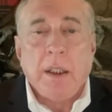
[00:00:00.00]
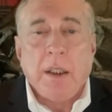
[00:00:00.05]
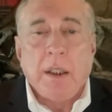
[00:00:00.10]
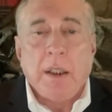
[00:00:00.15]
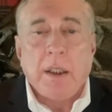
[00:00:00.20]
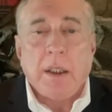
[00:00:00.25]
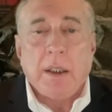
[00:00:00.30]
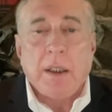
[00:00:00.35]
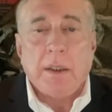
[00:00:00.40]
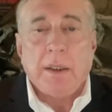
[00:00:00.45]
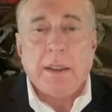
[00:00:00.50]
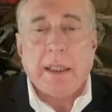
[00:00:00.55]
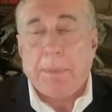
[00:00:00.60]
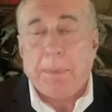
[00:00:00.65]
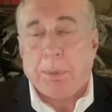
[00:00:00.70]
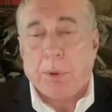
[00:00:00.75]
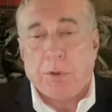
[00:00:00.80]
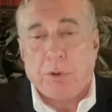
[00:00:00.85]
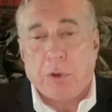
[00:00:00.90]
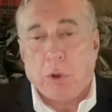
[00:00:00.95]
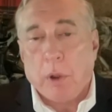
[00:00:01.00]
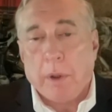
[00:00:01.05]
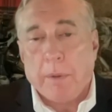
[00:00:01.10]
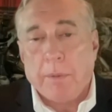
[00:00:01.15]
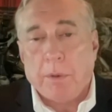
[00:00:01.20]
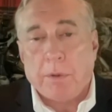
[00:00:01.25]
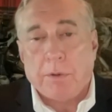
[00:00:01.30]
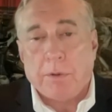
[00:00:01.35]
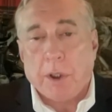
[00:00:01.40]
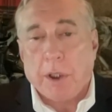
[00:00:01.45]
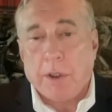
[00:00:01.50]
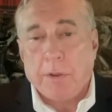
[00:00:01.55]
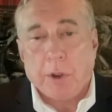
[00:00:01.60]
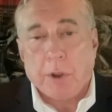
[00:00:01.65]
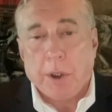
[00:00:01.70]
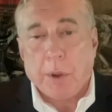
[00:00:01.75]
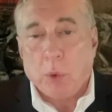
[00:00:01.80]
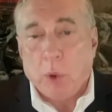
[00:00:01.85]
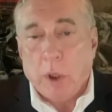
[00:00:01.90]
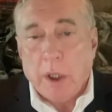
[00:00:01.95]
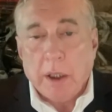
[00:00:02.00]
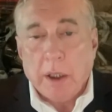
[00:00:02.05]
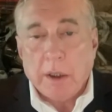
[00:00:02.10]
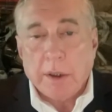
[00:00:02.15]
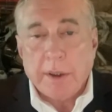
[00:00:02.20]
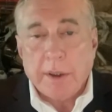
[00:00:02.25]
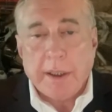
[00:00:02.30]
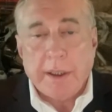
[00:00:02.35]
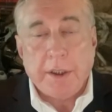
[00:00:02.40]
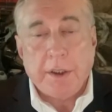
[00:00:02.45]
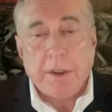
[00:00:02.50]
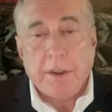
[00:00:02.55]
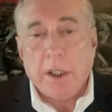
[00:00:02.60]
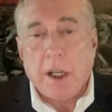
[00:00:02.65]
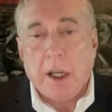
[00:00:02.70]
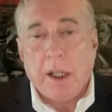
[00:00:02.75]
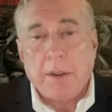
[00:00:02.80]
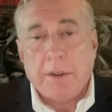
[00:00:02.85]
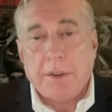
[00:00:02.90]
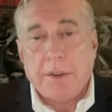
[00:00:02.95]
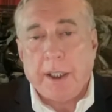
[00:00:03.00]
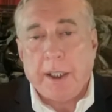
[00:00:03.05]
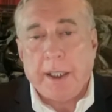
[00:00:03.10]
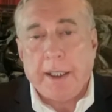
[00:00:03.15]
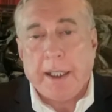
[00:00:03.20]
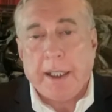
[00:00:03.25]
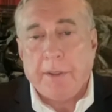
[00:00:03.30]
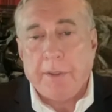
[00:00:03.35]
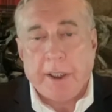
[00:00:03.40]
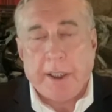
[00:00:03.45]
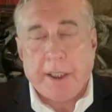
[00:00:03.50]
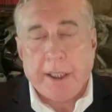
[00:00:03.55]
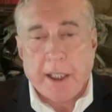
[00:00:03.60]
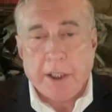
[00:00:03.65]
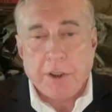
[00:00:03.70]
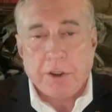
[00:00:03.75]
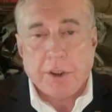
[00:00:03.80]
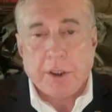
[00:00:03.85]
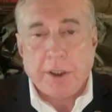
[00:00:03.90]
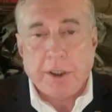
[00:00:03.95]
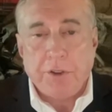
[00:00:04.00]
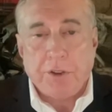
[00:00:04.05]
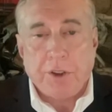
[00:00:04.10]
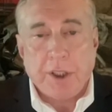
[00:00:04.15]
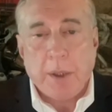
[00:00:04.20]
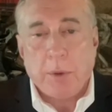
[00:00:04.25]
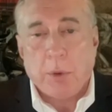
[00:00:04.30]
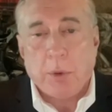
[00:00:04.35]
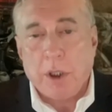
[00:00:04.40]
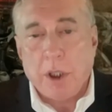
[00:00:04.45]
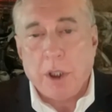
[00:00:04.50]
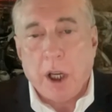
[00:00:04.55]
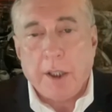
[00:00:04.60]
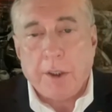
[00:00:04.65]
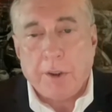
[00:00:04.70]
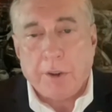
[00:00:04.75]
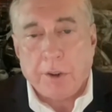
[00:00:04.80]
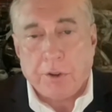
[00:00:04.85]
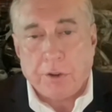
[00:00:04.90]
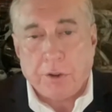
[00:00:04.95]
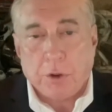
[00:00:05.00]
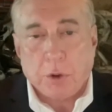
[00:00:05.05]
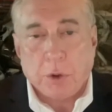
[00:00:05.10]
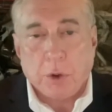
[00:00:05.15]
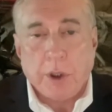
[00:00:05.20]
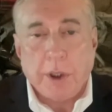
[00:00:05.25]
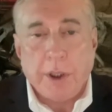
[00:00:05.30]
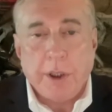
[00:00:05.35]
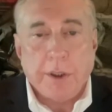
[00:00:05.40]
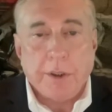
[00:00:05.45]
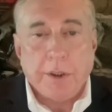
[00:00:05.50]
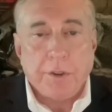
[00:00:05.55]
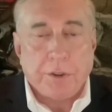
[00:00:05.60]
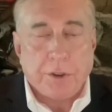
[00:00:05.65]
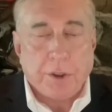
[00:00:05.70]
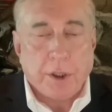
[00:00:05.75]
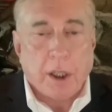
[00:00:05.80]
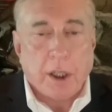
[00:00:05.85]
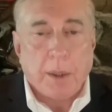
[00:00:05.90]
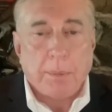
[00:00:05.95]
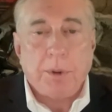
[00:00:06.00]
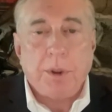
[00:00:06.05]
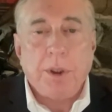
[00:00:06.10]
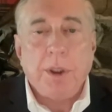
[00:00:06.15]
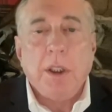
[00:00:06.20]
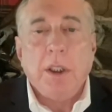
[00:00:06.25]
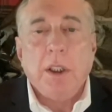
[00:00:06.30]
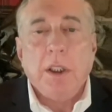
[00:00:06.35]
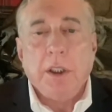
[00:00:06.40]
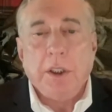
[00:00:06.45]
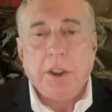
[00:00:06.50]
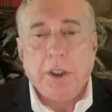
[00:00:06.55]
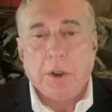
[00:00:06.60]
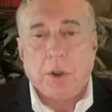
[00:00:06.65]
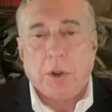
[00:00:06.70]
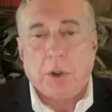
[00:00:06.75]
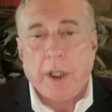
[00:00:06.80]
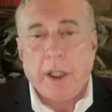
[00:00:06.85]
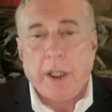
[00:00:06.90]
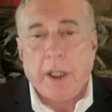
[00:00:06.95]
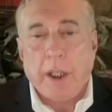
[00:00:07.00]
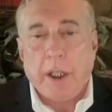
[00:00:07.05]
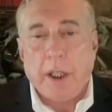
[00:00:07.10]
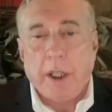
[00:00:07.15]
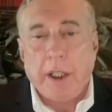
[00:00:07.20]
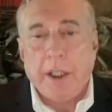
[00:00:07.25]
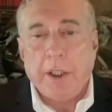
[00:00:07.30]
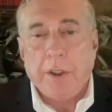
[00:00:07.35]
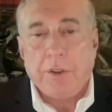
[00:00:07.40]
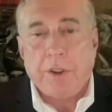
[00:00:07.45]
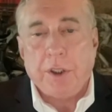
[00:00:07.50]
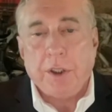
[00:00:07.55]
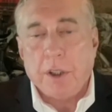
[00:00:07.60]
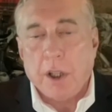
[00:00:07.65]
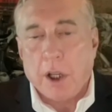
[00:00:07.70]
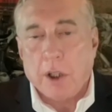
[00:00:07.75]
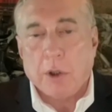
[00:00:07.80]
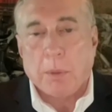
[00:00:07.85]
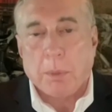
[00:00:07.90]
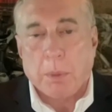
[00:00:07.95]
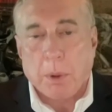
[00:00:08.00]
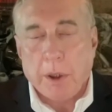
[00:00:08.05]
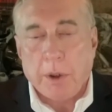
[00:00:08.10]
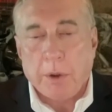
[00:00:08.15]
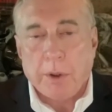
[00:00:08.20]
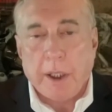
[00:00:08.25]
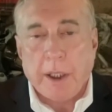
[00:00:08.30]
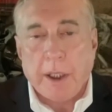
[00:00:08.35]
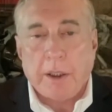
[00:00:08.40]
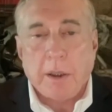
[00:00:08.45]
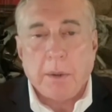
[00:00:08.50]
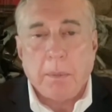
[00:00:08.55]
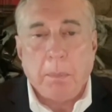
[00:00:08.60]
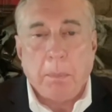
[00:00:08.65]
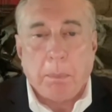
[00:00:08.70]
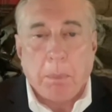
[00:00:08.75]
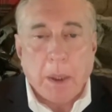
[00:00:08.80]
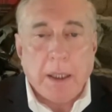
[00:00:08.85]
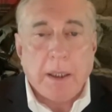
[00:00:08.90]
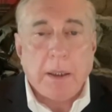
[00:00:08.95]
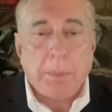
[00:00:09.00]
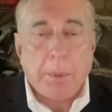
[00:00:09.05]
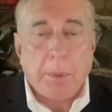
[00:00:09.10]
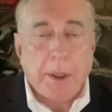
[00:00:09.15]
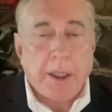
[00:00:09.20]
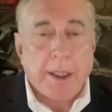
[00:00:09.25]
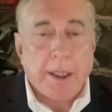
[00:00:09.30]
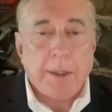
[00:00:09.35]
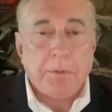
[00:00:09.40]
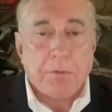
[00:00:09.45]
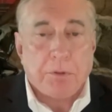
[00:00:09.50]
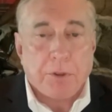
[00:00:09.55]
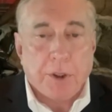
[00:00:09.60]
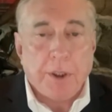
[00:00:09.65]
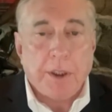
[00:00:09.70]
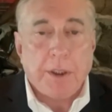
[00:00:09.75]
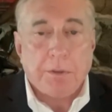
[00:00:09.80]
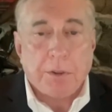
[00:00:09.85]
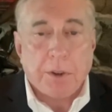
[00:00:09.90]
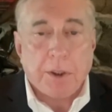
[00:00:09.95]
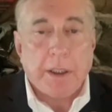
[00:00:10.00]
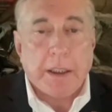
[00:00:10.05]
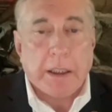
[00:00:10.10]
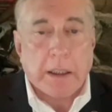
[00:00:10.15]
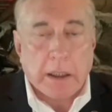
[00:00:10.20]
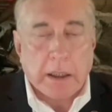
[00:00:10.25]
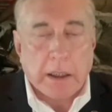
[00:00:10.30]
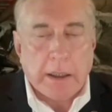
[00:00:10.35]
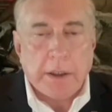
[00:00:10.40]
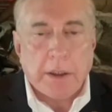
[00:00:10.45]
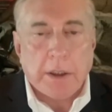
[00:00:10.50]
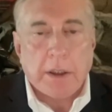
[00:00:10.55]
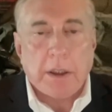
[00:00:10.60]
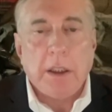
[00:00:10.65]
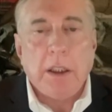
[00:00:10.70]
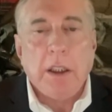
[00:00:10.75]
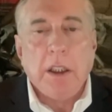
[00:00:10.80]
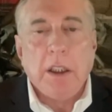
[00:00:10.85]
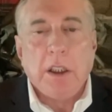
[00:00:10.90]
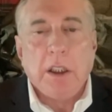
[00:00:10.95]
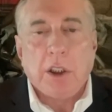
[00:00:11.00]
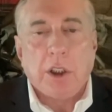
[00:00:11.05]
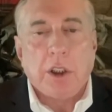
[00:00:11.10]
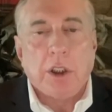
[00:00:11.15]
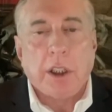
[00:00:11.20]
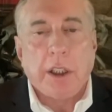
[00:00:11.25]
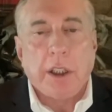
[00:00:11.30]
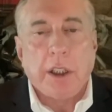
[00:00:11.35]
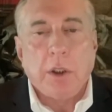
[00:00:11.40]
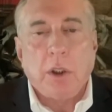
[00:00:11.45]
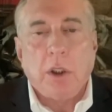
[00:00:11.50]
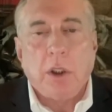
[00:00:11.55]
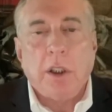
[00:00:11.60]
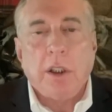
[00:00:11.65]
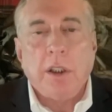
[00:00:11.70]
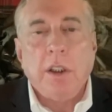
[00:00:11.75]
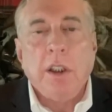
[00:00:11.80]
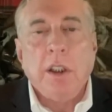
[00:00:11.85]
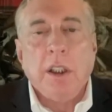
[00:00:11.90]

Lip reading: they performed very, very well. They did not take heavy casualties. They were not destroyed and stopped. The Ukrainians did not obliterate them, but it became very, very clear early on